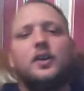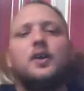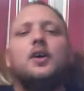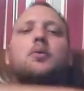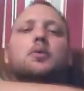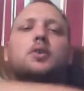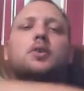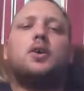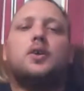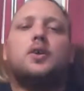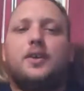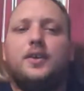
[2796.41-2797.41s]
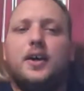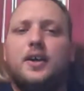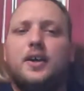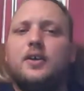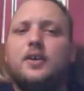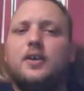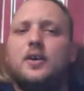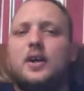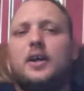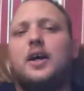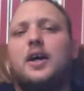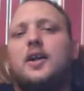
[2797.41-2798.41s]
I'm gonna call it a day. I
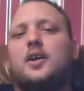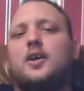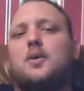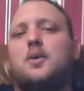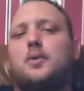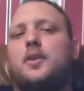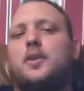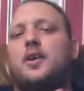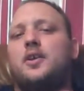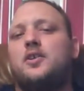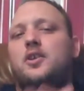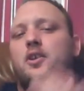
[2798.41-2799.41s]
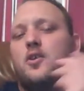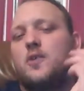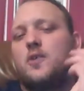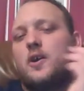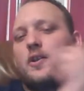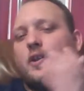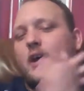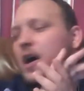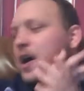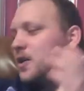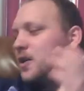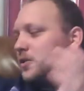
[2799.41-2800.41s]
got a couple of things to do around the
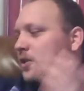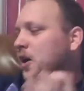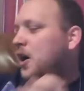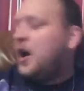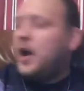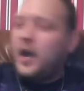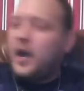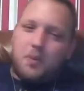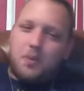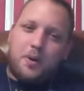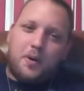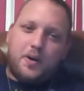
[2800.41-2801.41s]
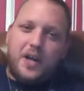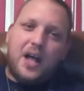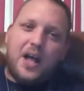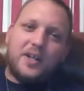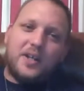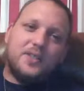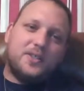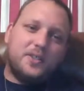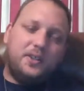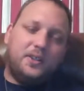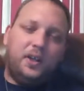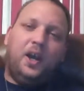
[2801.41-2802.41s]
house. I gotta play with Dallas.
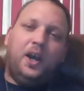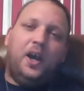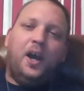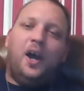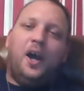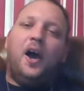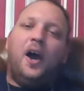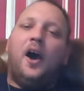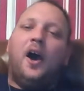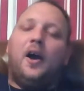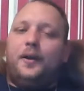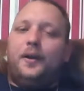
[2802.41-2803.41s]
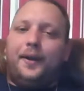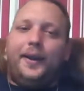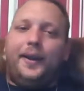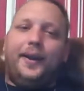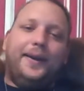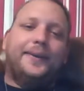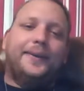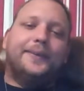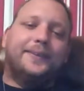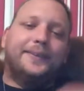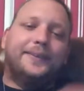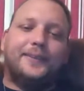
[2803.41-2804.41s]
And
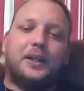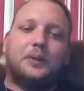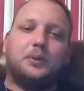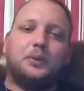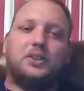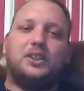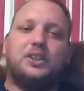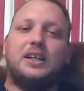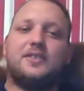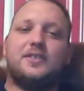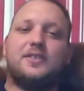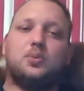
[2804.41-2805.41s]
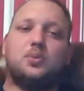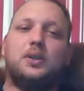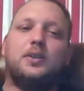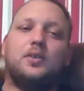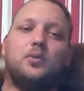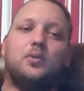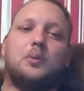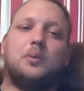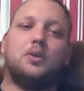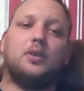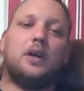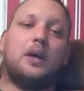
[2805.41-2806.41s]
I will see you guys next week.
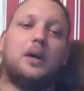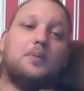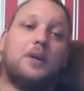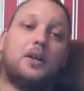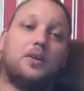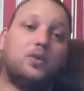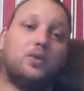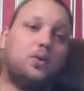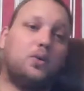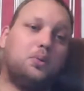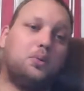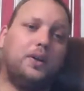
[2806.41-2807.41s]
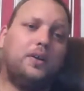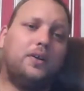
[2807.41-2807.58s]
Remember, I'm not a Google employee.